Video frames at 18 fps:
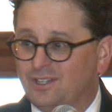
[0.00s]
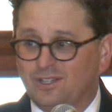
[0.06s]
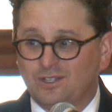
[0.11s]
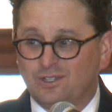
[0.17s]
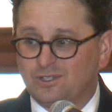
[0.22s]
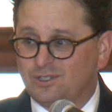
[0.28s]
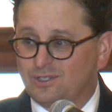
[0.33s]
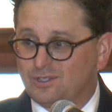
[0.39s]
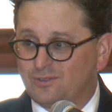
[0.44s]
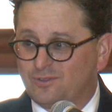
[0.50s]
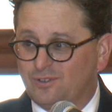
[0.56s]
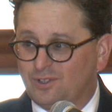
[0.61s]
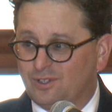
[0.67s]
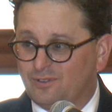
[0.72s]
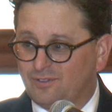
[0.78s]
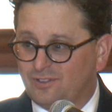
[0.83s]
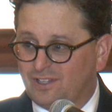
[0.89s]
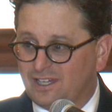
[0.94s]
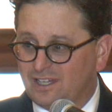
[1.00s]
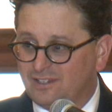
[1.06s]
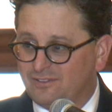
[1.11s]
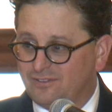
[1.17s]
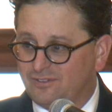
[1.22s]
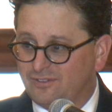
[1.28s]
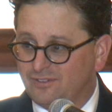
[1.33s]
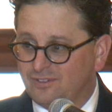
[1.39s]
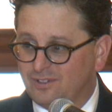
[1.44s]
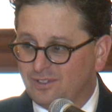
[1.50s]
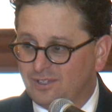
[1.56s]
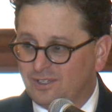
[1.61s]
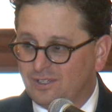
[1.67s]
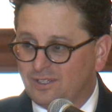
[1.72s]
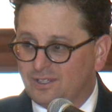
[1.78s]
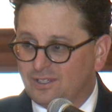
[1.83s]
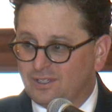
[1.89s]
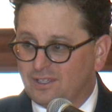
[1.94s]
she's full of life,
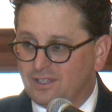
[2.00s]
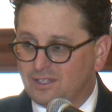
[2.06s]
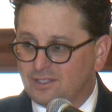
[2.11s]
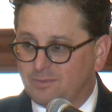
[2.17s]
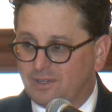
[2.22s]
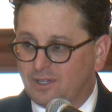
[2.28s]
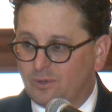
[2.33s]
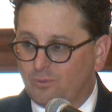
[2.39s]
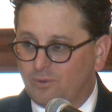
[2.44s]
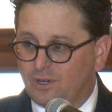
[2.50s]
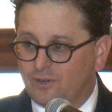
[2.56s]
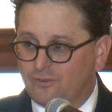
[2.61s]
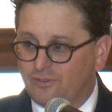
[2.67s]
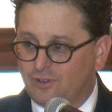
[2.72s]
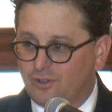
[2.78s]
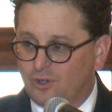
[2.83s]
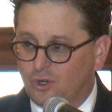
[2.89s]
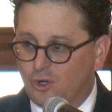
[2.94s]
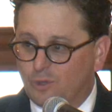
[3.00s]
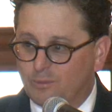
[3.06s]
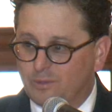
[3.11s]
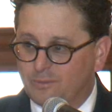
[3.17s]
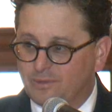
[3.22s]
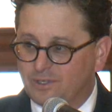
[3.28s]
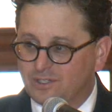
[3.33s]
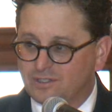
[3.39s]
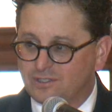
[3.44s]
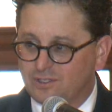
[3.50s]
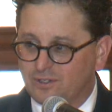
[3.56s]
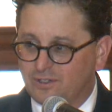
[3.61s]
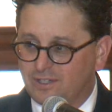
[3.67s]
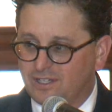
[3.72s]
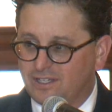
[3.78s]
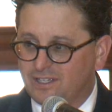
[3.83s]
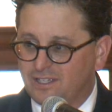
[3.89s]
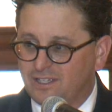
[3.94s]
has made a wonderful home in
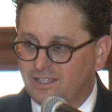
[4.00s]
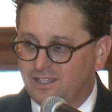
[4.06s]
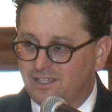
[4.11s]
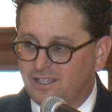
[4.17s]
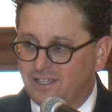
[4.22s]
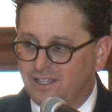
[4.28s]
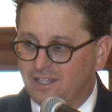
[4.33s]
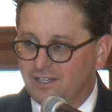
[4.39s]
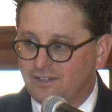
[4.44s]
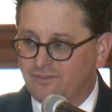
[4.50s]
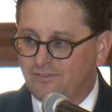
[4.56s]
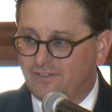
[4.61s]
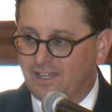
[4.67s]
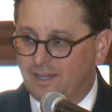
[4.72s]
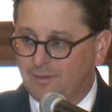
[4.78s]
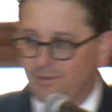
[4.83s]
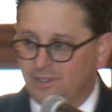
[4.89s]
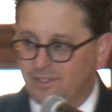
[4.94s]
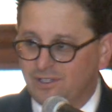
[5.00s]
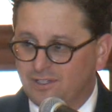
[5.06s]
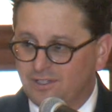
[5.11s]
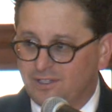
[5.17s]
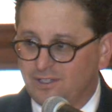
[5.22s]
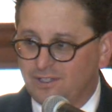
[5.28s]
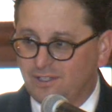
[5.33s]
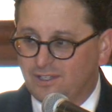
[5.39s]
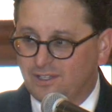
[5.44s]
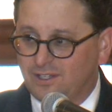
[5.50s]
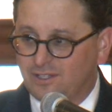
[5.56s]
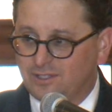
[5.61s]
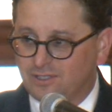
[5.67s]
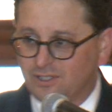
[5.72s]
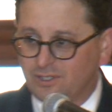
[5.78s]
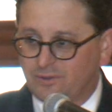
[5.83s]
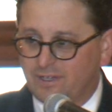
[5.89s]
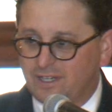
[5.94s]
Minnesota and a family, and is
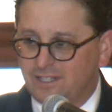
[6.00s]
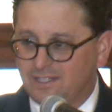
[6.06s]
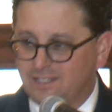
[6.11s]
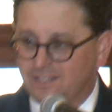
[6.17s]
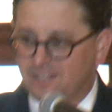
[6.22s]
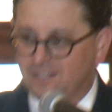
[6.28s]
a great